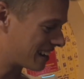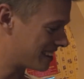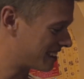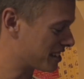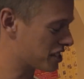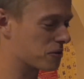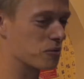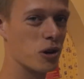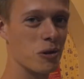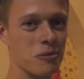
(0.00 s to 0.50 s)

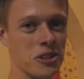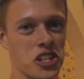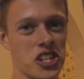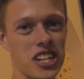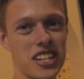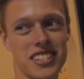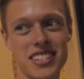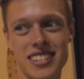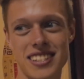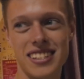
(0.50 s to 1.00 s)
This woman
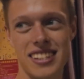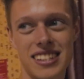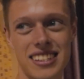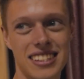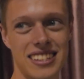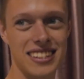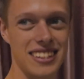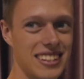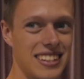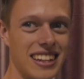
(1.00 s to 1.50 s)
just,
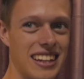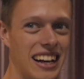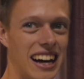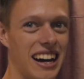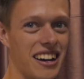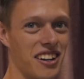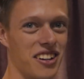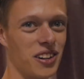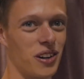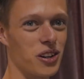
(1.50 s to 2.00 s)

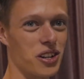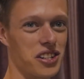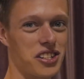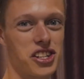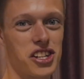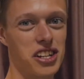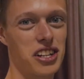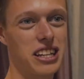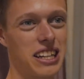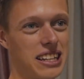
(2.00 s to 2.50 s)
I don't know,
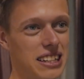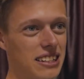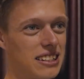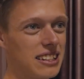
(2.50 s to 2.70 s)
she